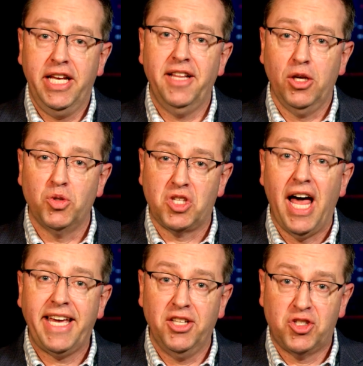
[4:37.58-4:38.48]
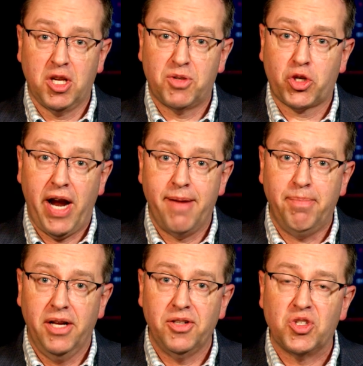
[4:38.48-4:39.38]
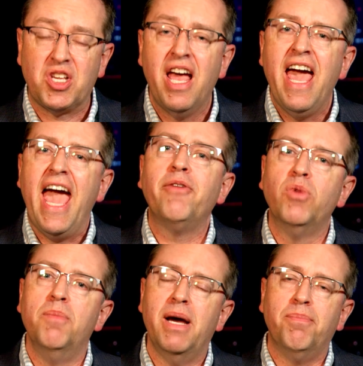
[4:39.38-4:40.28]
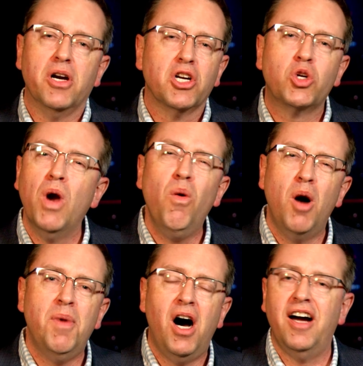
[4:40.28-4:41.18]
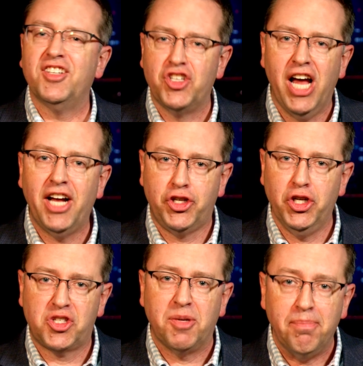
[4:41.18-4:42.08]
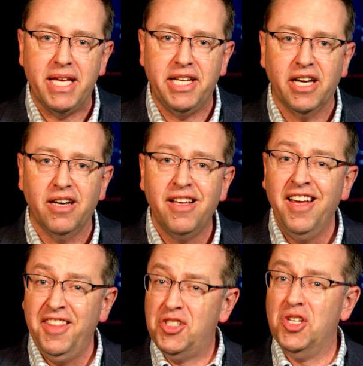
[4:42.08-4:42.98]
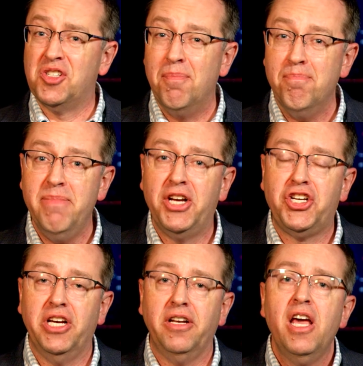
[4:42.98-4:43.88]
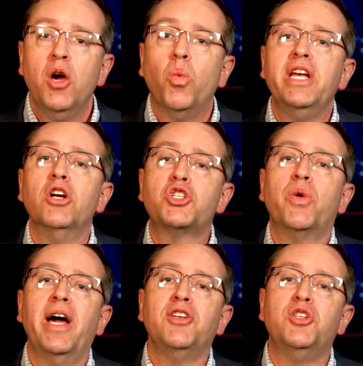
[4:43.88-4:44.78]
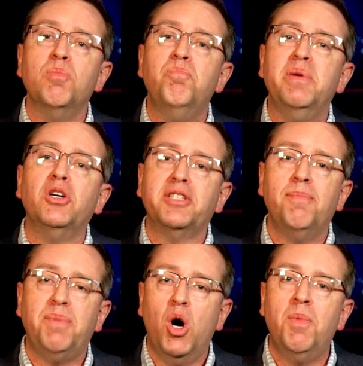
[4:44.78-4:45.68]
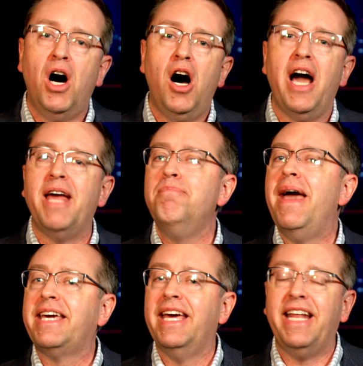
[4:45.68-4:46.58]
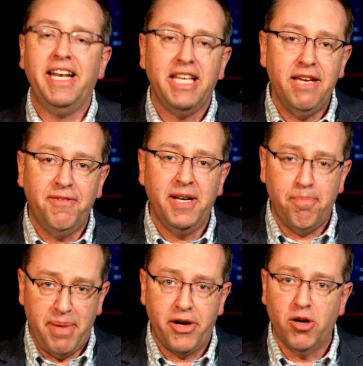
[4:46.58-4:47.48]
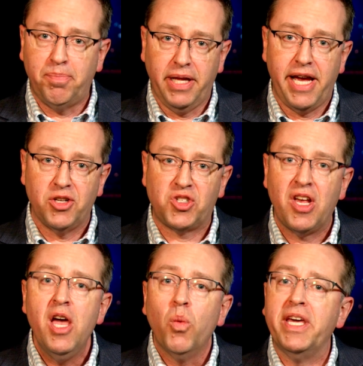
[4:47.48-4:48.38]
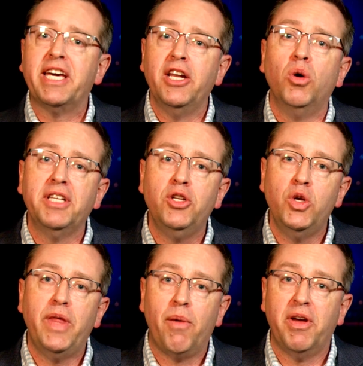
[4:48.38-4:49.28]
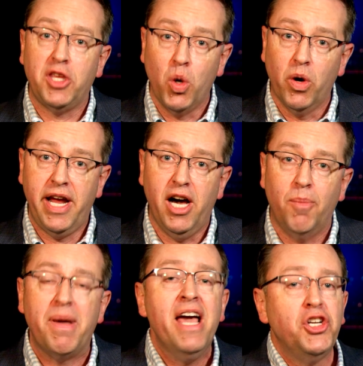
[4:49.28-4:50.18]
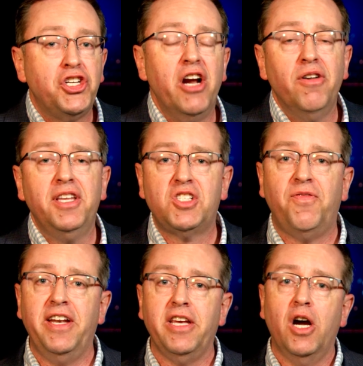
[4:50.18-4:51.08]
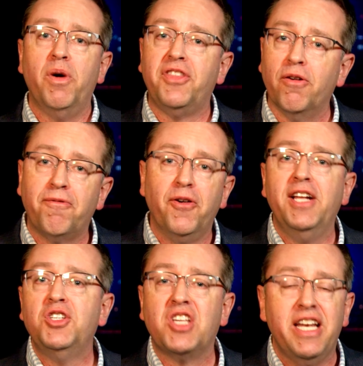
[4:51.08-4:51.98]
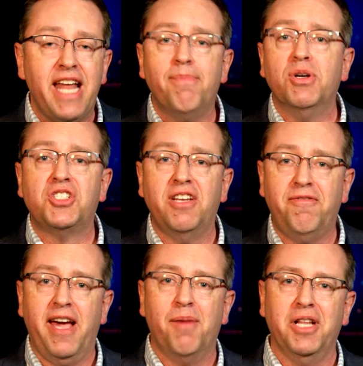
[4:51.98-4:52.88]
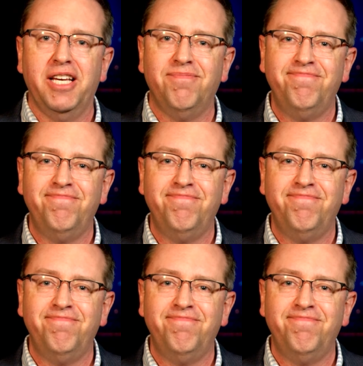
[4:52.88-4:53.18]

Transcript: to hit those like and subscribe buttons. And remember, Grow Omaha is not just media. This is a mission. We are trying to build up Omaha and make it an even better place. We can only do that with your help. Share this video with your friends, neighbors, and family.